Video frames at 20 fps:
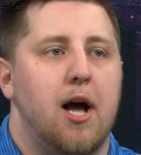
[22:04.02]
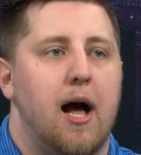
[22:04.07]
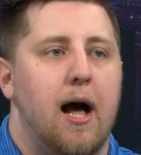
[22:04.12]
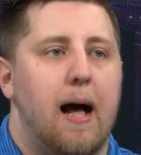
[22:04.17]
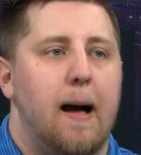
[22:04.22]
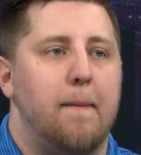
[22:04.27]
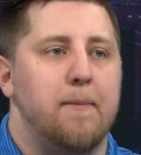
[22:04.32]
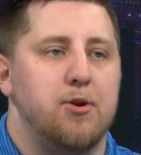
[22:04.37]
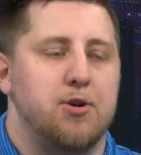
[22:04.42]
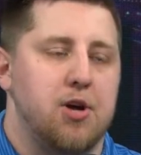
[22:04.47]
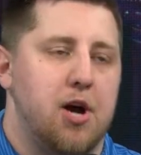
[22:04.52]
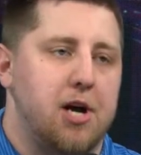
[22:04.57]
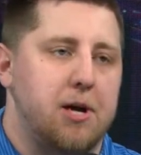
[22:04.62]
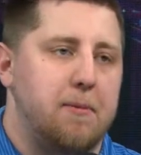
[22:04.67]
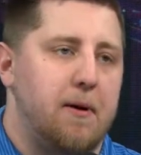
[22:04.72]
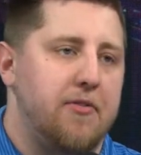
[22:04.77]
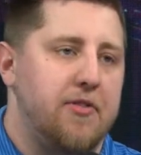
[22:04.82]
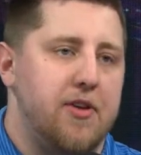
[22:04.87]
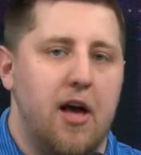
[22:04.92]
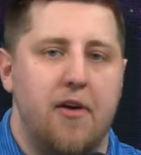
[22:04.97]
You talk
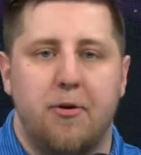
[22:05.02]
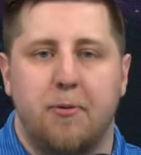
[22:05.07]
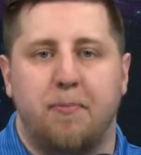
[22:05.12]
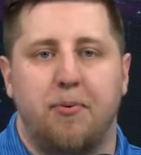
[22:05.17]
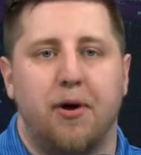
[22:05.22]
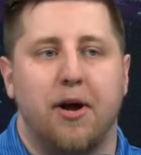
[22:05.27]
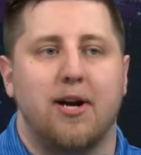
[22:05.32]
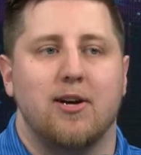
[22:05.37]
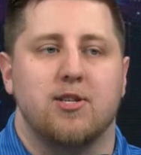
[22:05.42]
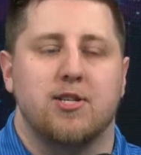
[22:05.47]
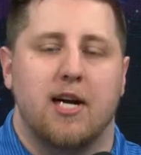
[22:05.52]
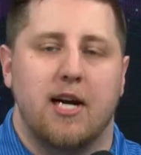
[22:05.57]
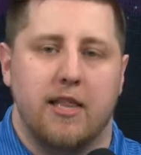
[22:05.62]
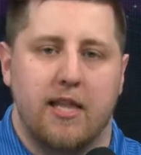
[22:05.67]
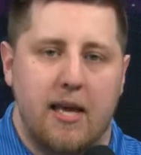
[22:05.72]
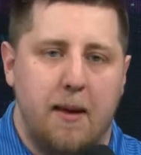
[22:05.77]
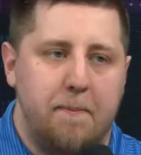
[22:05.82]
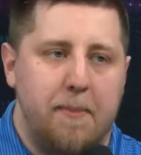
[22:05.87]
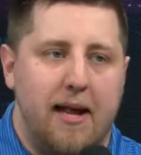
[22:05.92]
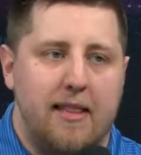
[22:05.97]
about the other players, kind of
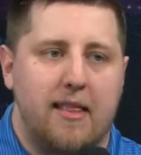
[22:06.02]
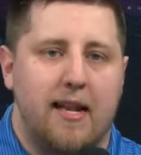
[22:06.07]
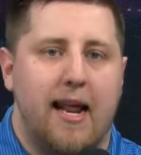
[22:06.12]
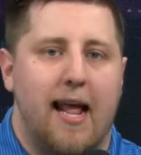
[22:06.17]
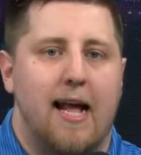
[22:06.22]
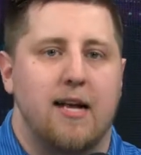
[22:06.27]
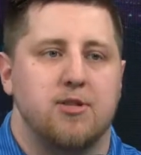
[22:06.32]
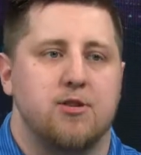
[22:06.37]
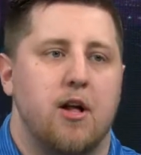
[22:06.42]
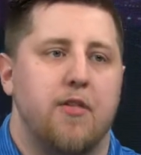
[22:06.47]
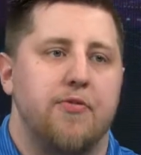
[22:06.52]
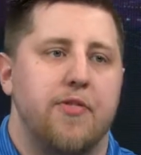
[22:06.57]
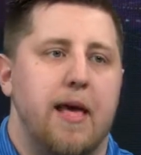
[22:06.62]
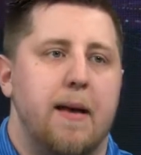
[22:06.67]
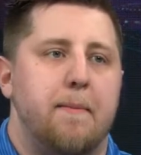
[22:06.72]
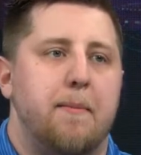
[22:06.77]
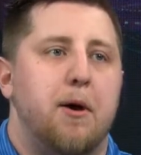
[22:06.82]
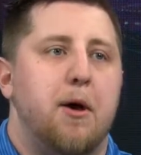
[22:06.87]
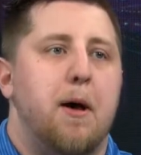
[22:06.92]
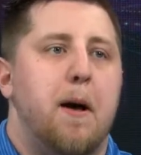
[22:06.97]
the impact that it has on
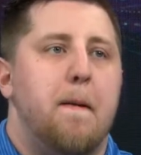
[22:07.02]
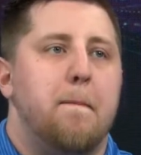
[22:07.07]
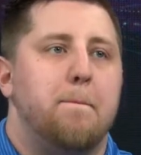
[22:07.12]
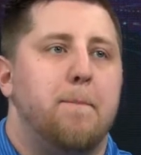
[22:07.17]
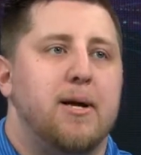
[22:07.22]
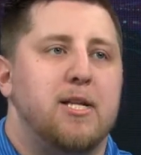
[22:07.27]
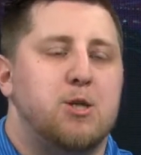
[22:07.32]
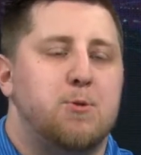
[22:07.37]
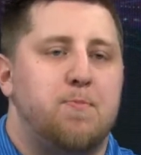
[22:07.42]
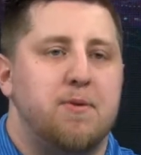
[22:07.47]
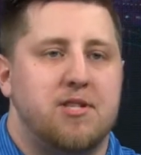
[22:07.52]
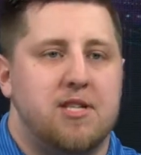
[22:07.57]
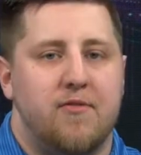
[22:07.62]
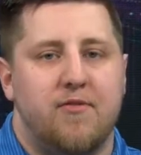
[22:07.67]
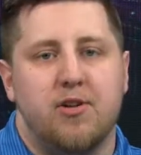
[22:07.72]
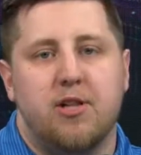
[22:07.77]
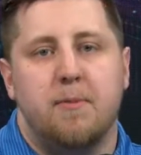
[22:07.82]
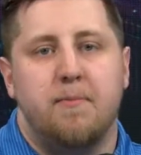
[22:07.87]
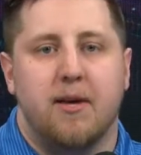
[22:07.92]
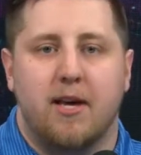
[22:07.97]
them, but
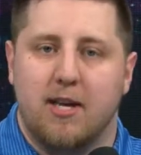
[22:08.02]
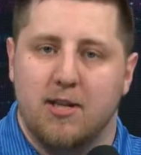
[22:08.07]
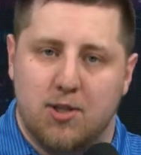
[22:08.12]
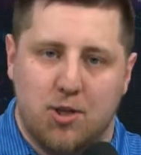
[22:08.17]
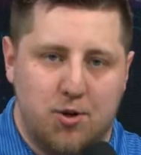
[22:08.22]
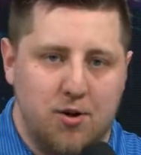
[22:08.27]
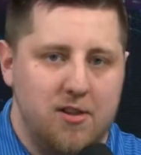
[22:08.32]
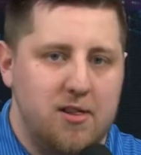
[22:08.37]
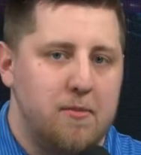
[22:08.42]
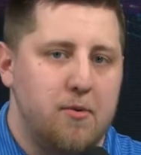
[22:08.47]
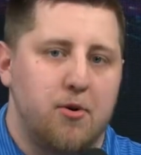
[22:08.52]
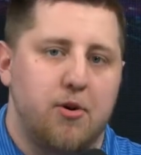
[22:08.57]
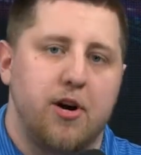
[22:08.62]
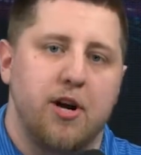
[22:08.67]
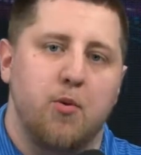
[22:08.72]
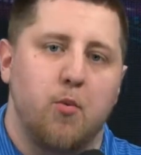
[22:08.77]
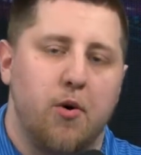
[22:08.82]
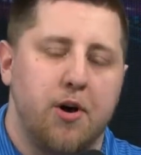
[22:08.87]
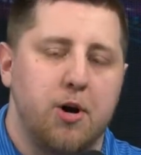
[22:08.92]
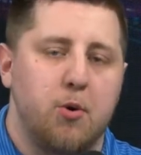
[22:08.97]
specifically because 2 of them have already
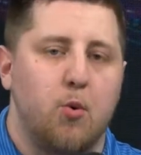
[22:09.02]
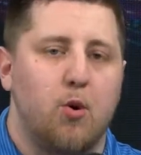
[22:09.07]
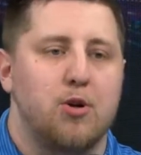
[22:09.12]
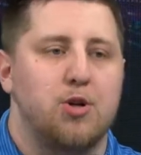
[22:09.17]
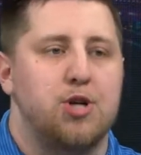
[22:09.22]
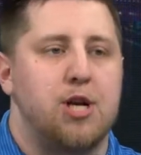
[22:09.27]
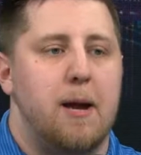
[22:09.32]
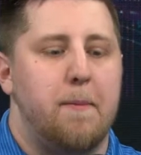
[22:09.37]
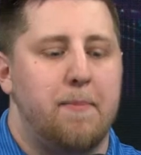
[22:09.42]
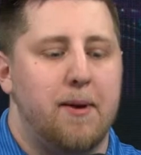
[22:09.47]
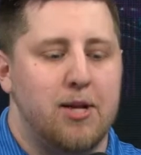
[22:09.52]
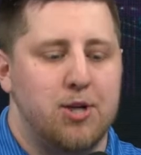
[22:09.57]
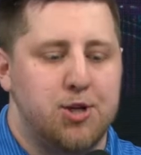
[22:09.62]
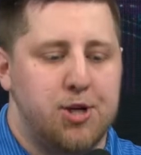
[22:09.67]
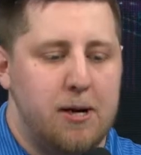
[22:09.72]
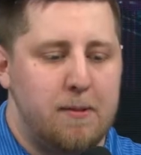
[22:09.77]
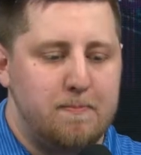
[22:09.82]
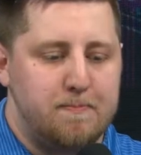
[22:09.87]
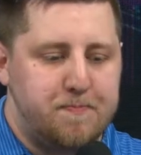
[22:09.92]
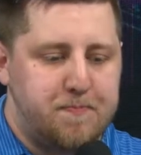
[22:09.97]
won a world
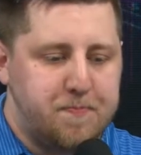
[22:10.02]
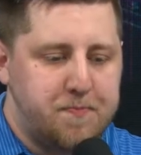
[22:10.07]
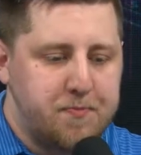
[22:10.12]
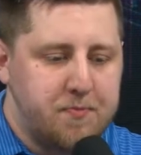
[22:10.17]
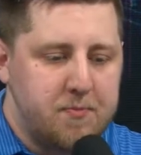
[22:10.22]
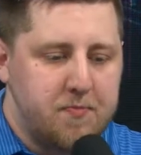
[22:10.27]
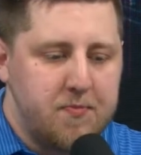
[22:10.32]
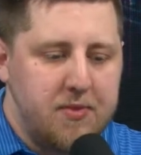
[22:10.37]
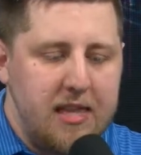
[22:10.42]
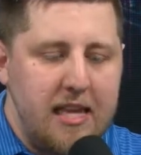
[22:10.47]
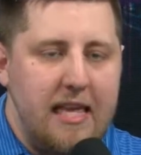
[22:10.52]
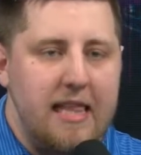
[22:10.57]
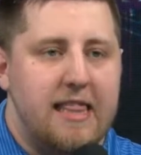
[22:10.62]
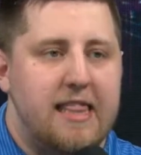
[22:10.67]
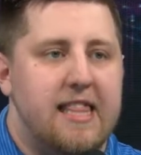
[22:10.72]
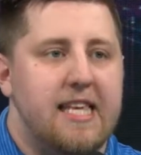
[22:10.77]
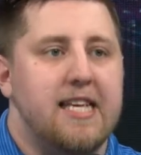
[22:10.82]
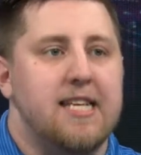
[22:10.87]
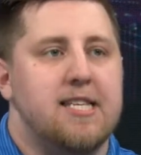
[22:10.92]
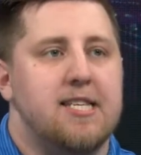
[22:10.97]
championship,
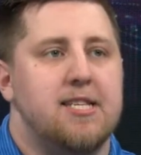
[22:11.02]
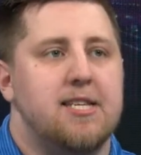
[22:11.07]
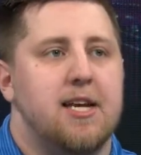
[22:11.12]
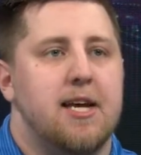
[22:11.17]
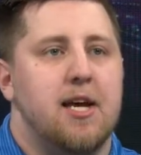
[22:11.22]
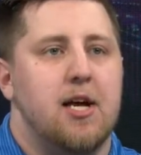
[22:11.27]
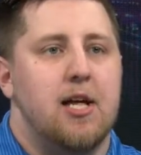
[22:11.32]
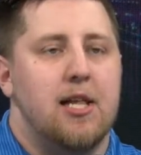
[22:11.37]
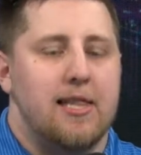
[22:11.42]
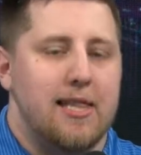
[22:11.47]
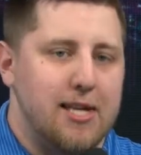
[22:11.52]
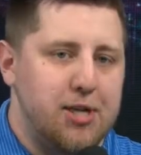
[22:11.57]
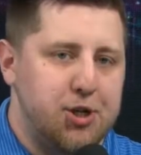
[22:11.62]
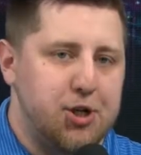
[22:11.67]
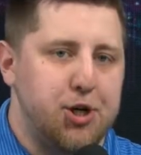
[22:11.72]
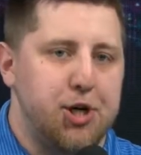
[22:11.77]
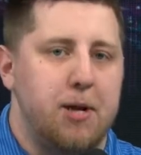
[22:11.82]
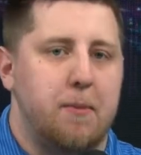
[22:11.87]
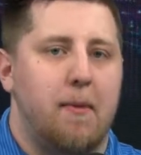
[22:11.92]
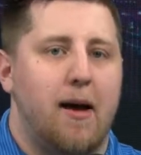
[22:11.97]
this
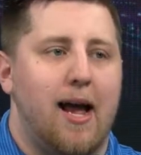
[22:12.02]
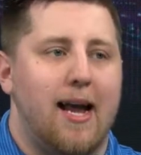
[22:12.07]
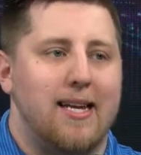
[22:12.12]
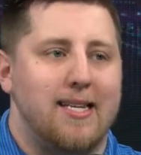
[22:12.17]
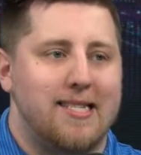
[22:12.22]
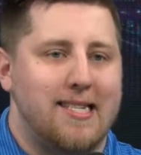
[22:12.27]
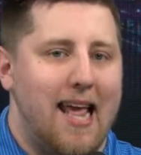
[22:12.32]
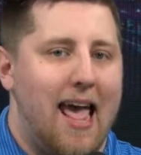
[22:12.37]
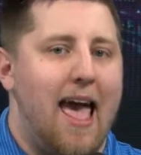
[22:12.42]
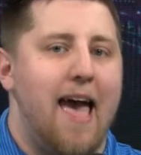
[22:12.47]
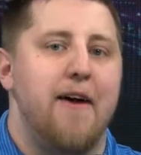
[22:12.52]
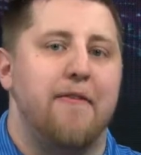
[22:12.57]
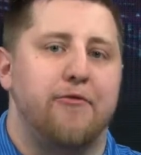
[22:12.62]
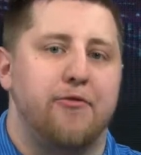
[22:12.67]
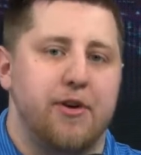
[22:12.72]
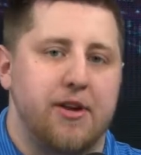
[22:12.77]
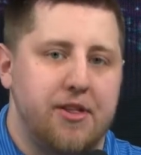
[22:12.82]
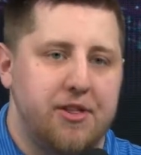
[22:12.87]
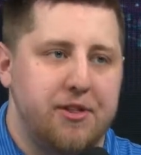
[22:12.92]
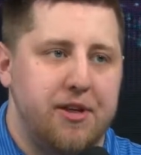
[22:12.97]
legitimized
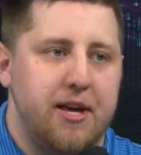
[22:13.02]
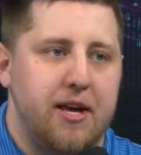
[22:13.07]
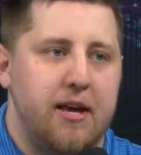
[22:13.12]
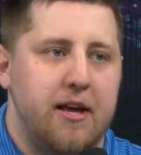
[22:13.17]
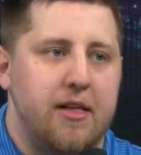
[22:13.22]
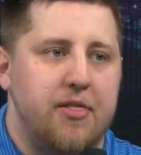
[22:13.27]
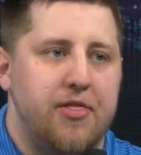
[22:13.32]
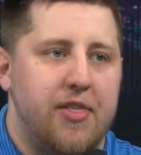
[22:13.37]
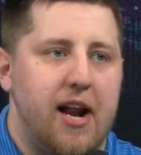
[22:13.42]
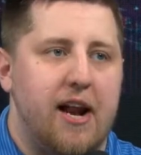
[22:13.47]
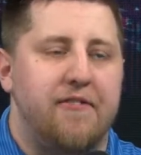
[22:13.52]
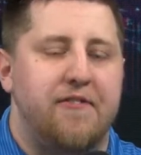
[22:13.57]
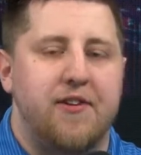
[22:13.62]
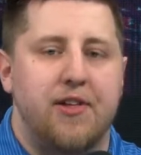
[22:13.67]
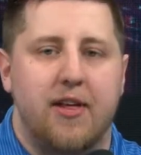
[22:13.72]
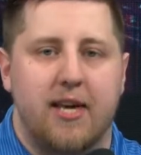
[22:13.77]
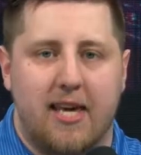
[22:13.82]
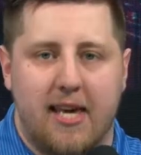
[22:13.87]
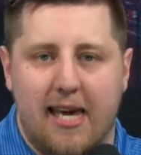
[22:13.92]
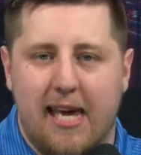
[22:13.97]
everything that I feel
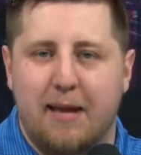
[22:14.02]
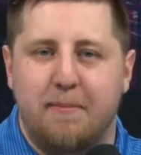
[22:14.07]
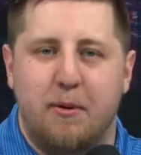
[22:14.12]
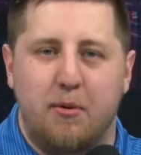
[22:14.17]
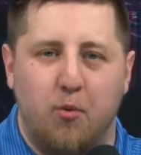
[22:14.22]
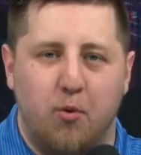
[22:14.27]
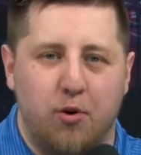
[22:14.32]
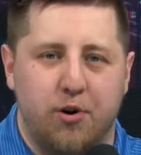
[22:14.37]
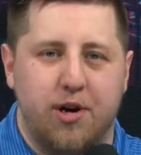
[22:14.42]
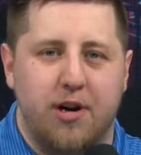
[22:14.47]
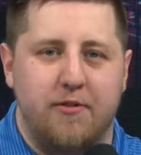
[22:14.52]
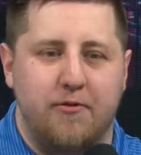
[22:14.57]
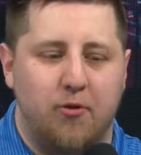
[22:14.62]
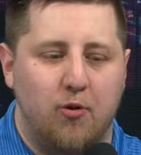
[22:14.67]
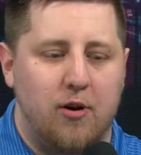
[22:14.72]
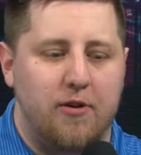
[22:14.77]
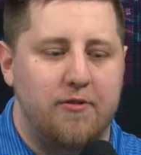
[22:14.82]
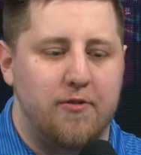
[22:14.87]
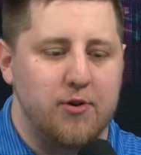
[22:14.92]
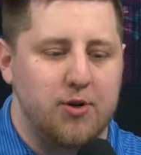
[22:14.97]
like he had been working
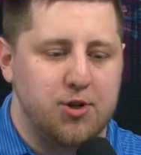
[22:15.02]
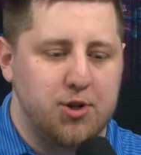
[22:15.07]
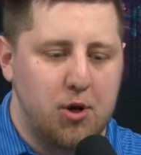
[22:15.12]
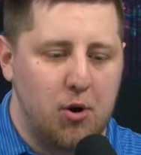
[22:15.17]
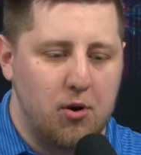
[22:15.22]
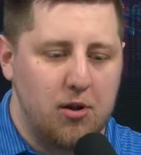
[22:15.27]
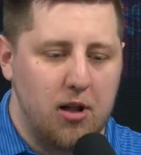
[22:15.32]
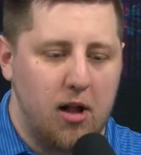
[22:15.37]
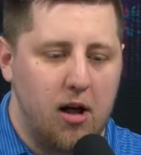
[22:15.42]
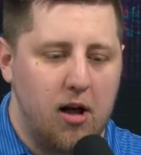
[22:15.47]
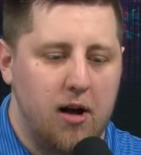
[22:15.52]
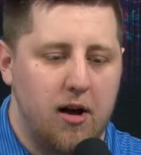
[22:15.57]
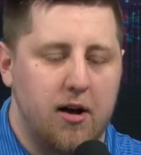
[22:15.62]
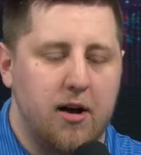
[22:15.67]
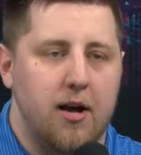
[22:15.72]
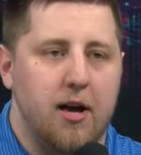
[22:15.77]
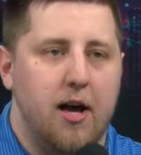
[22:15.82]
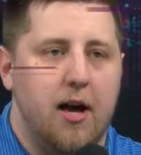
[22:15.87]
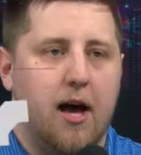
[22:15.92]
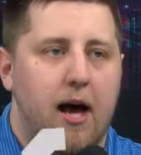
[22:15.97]
for so long.
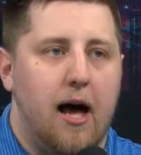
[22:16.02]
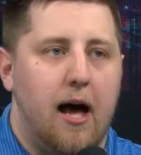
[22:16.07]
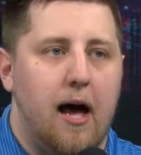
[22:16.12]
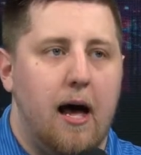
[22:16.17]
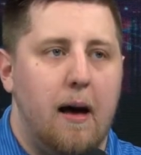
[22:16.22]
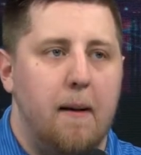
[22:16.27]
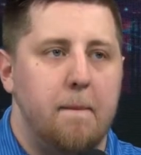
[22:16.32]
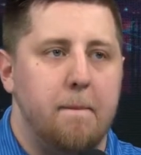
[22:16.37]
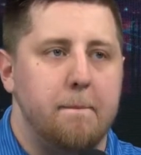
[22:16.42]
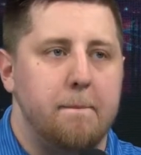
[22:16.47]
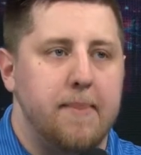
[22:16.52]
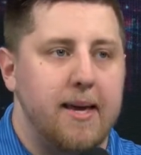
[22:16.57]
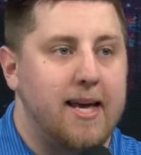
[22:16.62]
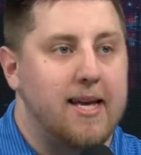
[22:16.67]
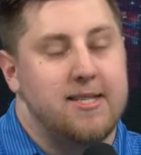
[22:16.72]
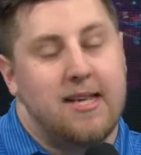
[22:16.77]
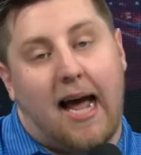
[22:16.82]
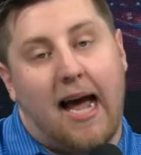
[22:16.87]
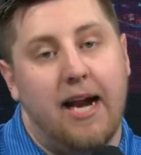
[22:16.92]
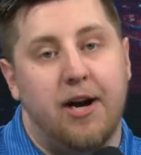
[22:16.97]

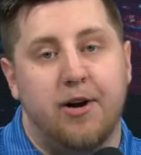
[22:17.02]
Because I'd